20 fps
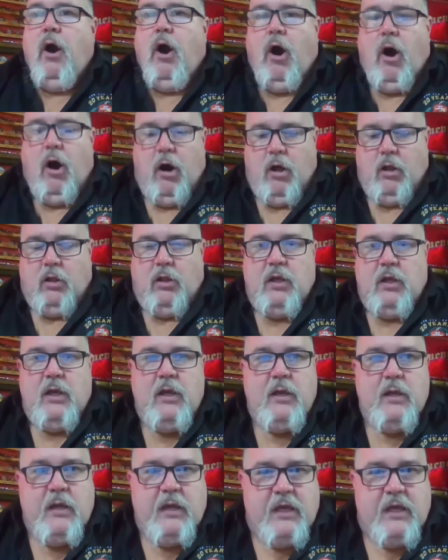All
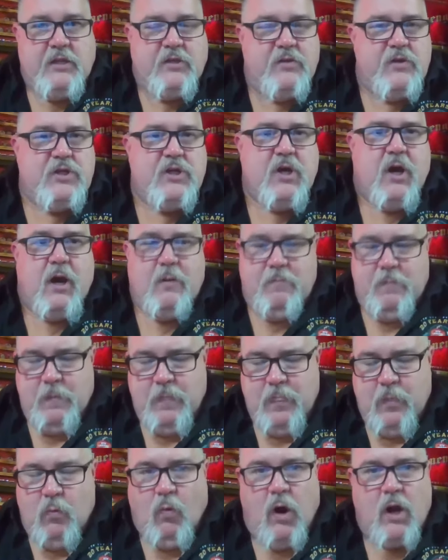into the job,
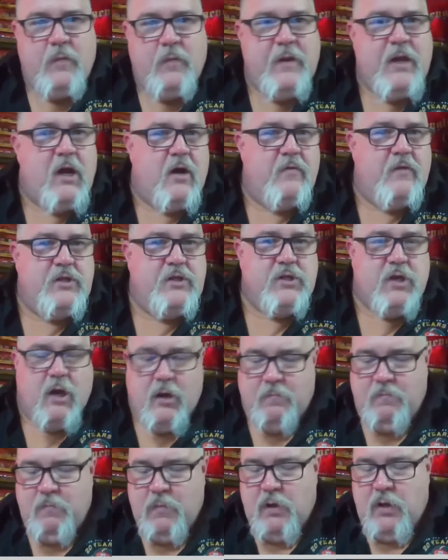want to be on the
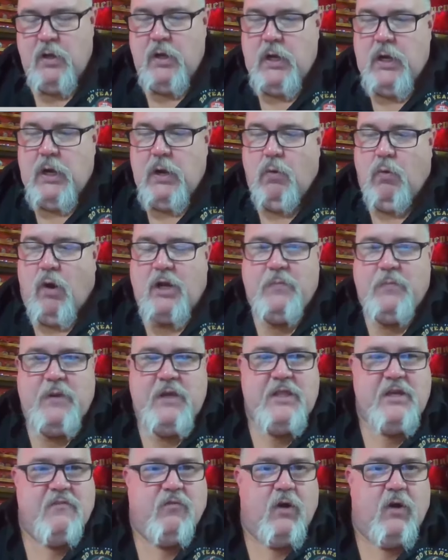job, want to
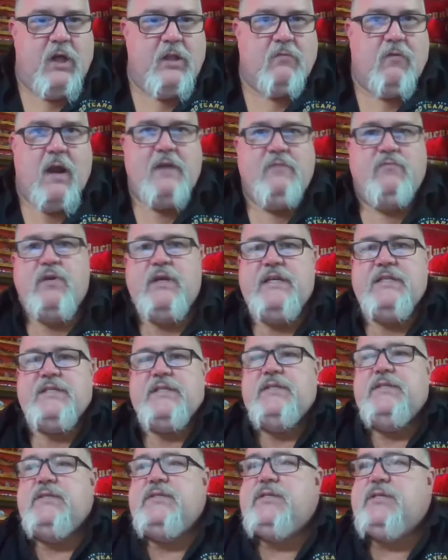be there for all the right
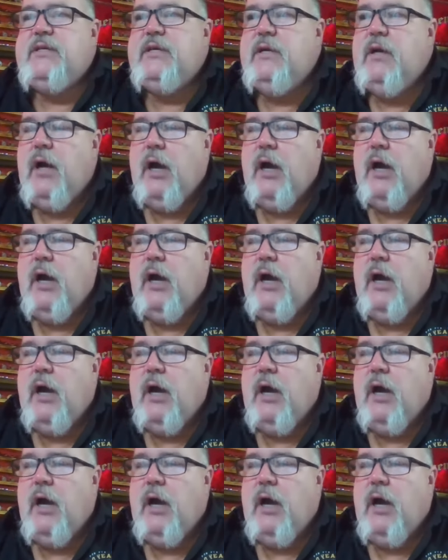reasons.